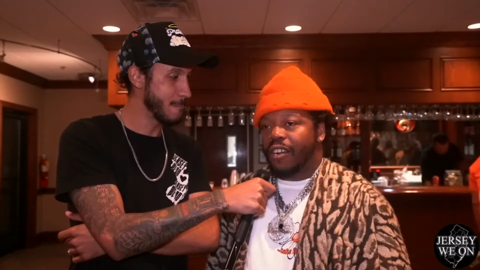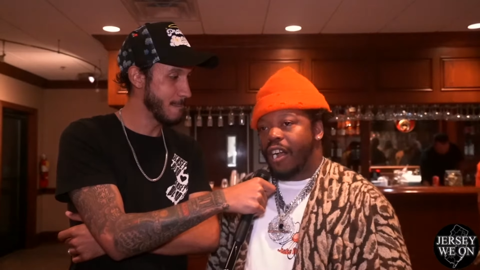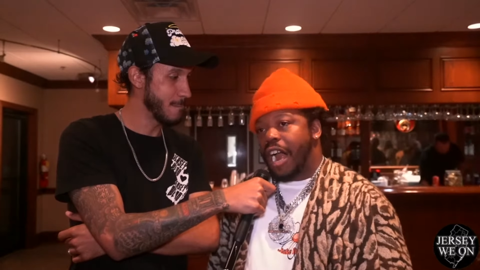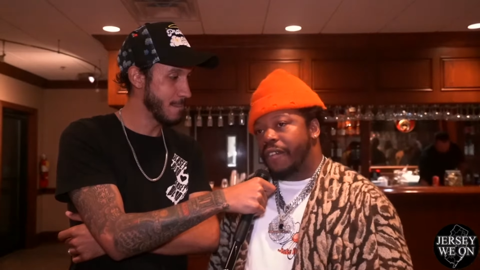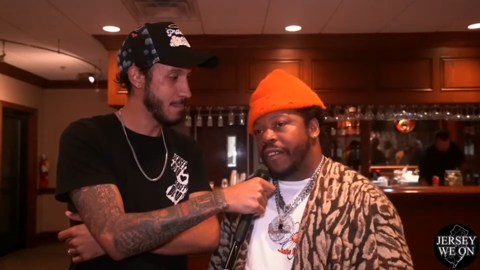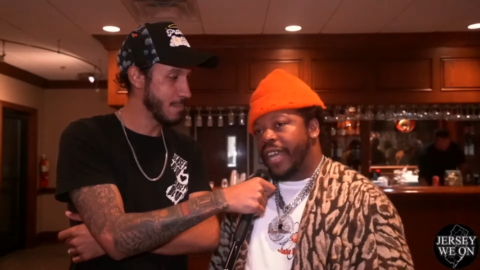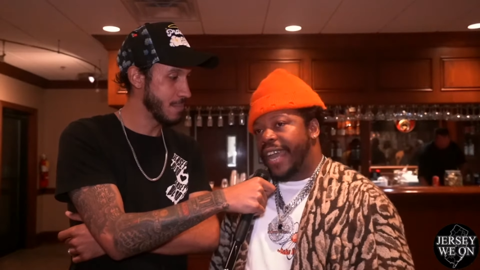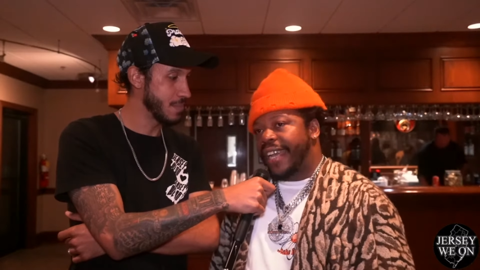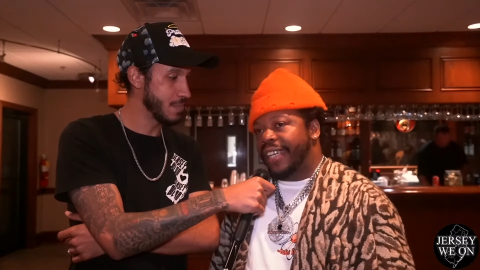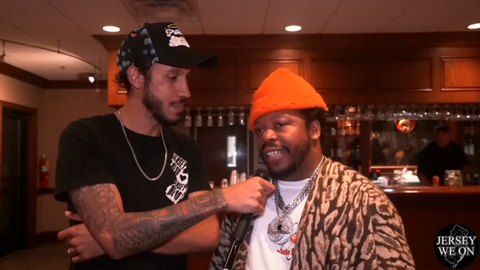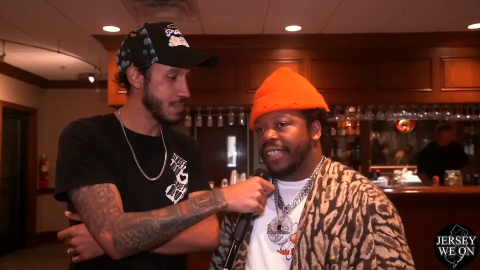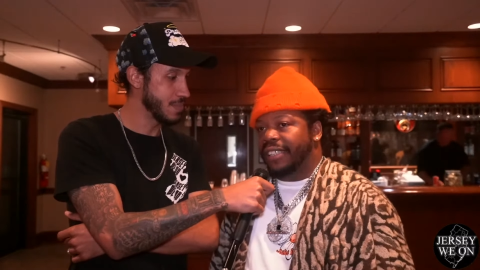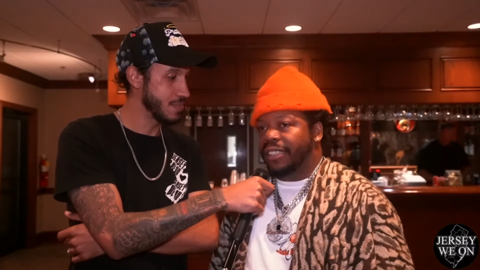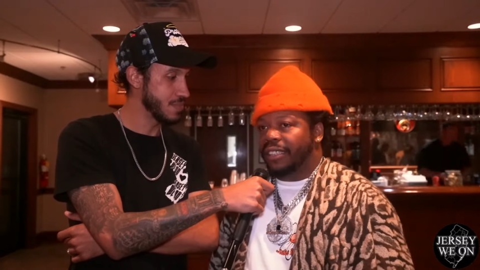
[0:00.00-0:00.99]
Speaker 1: Carvin
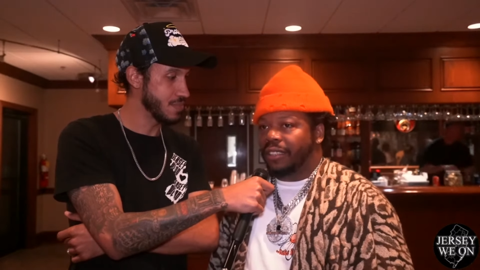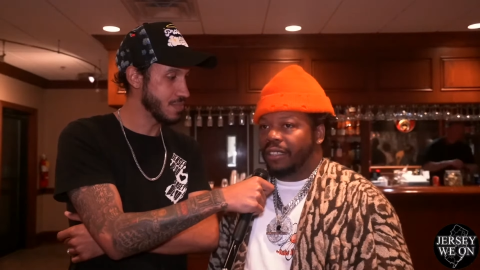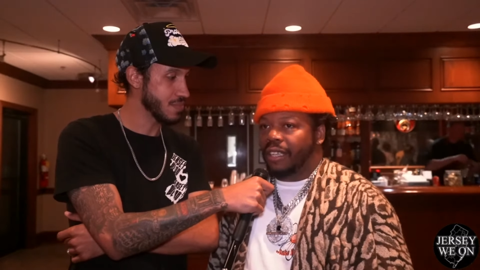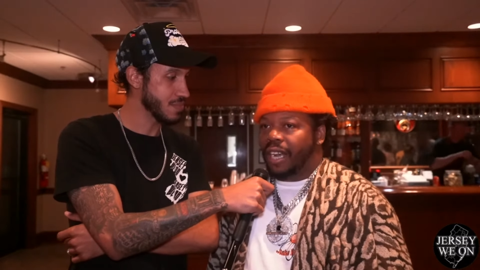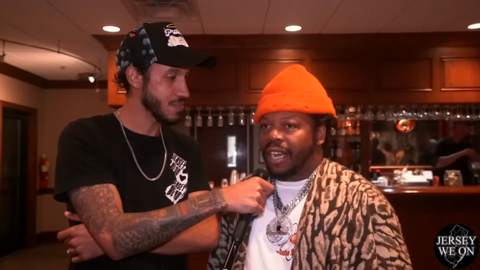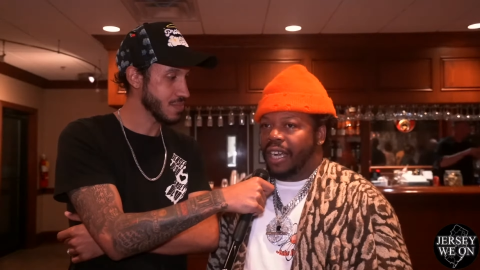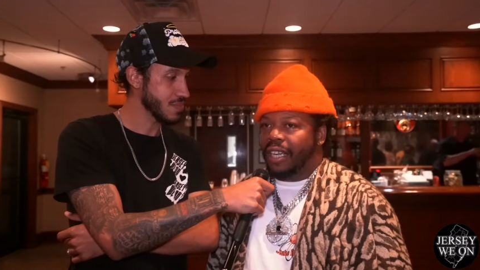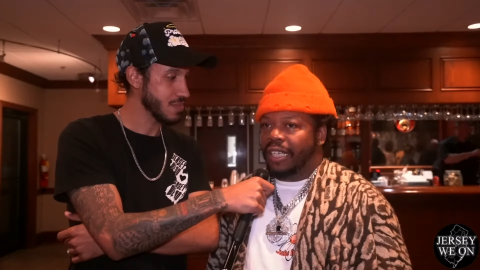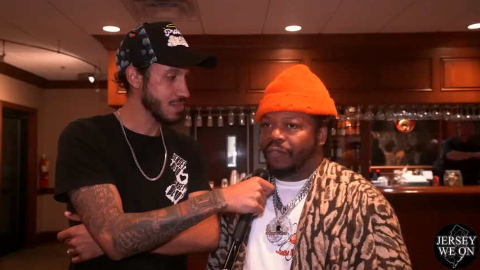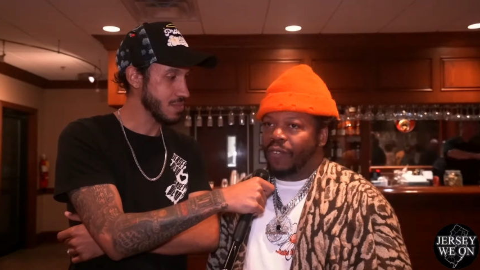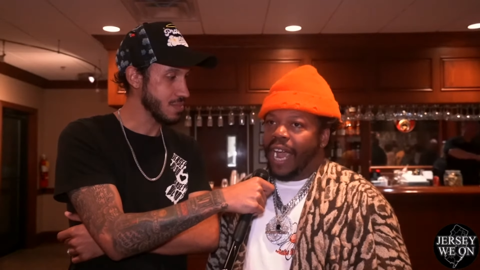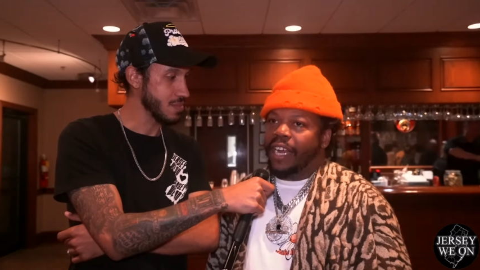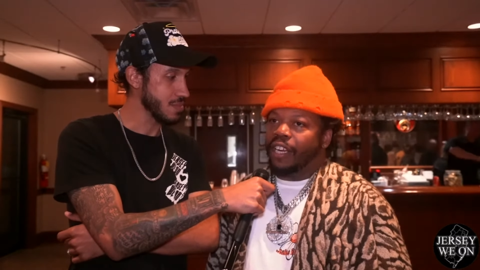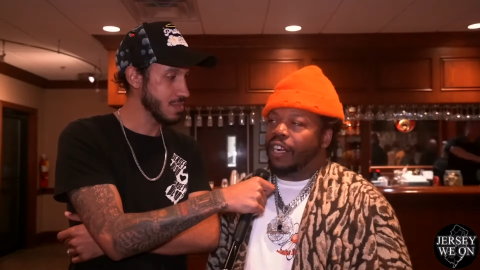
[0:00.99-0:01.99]
Haggins, uh,
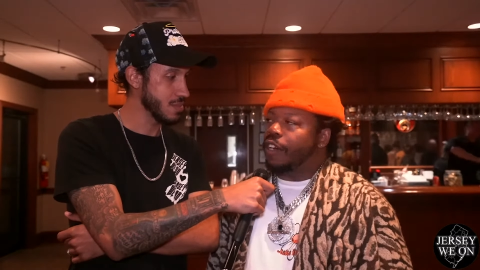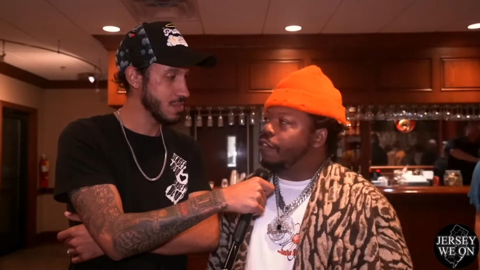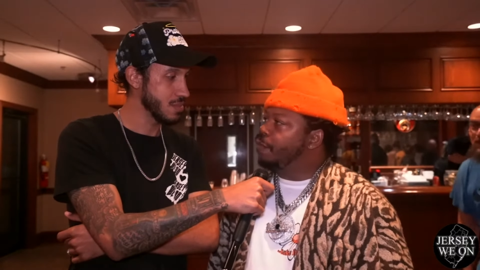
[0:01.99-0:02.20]
the writer of